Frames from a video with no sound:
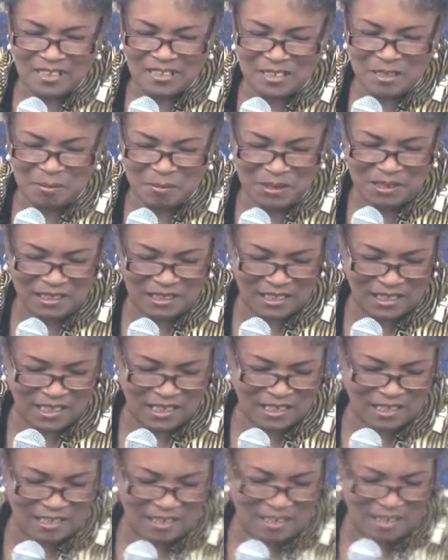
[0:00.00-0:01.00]

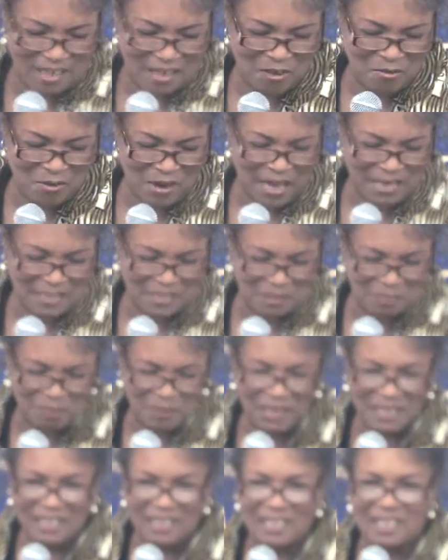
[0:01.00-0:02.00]
Typically, when I
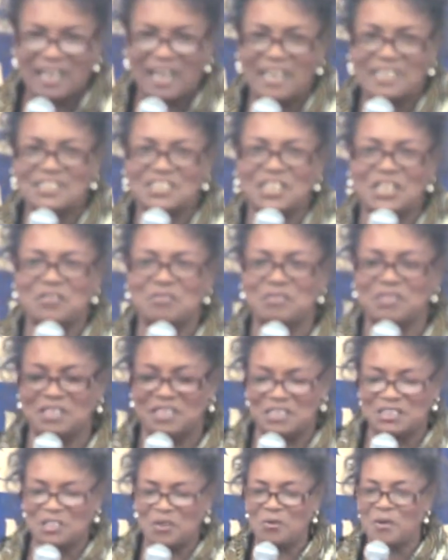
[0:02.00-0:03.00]
speak, I
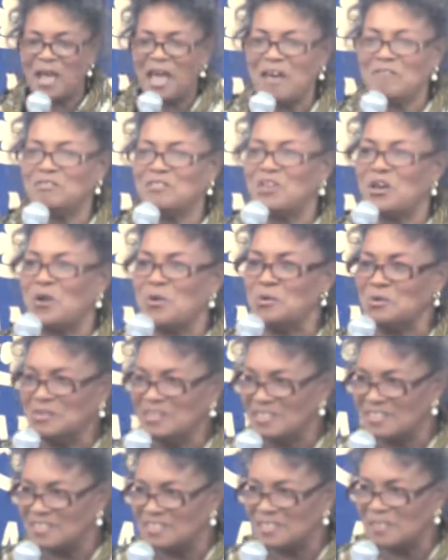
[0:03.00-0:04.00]
generally don't have
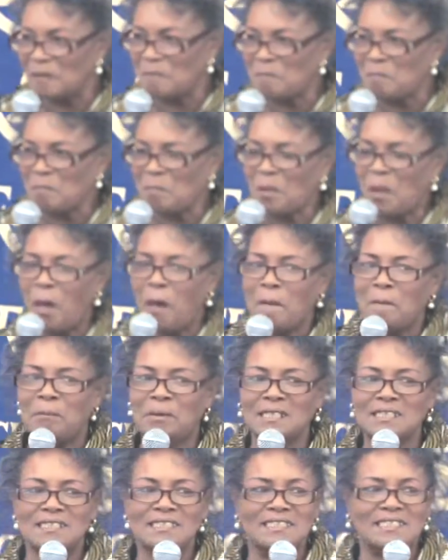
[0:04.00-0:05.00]
notes,
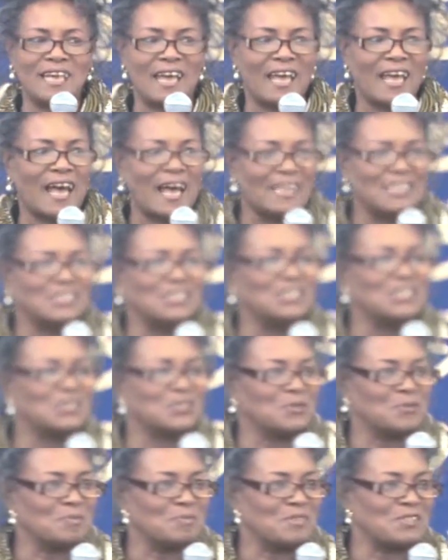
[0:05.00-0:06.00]
but today I
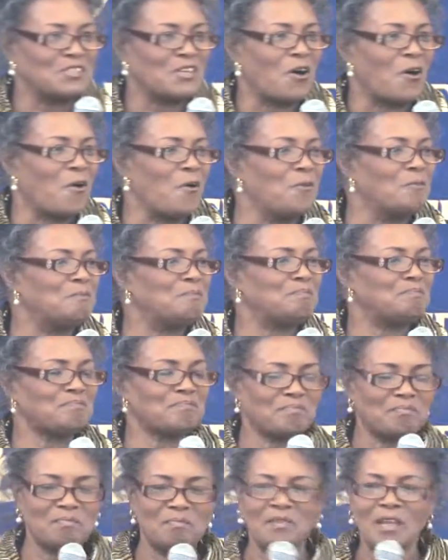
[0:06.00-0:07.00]
do. So
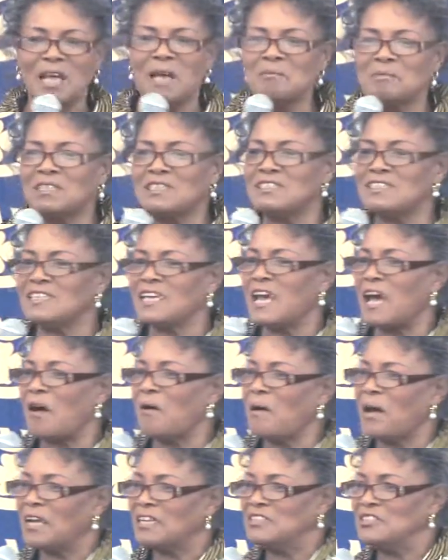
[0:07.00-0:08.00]
I'm going to see
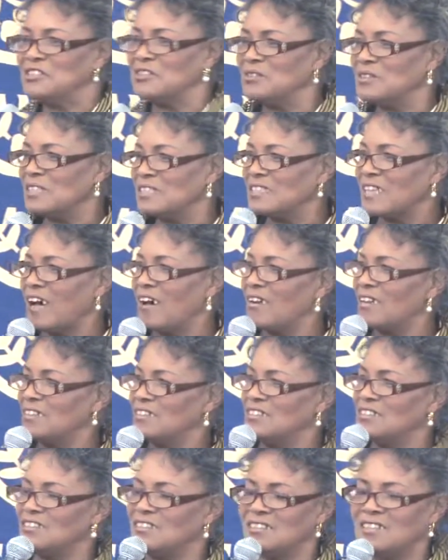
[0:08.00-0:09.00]
how I can do this, how I
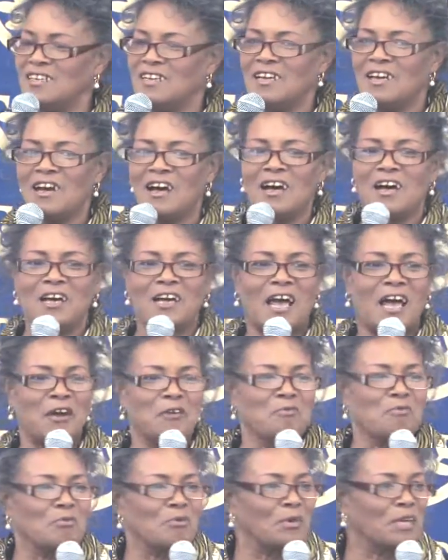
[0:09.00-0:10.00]
can just kind
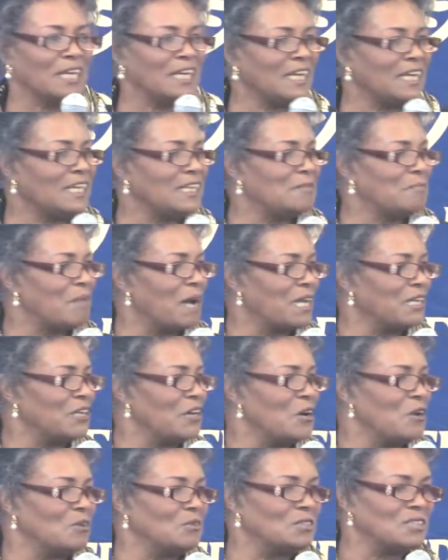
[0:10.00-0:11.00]
of read my
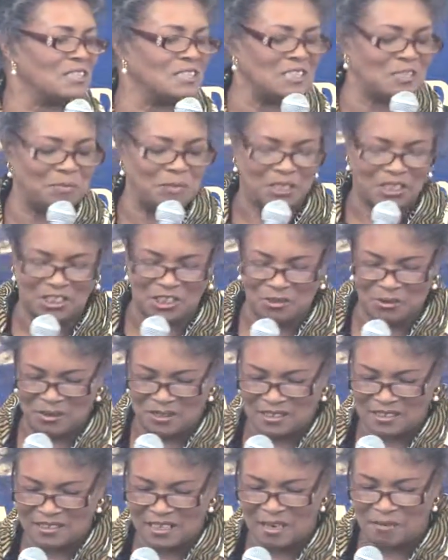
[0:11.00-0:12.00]
notes and speak to you
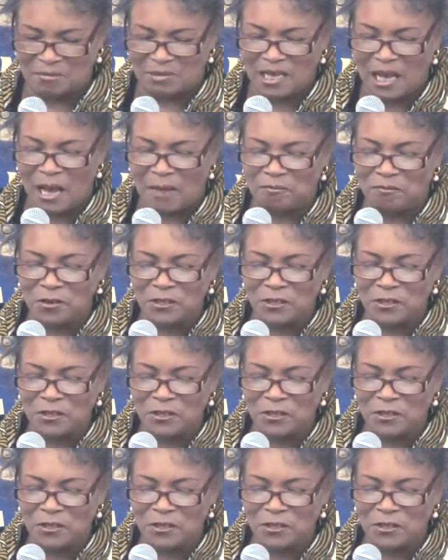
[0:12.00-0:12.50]
at the same time.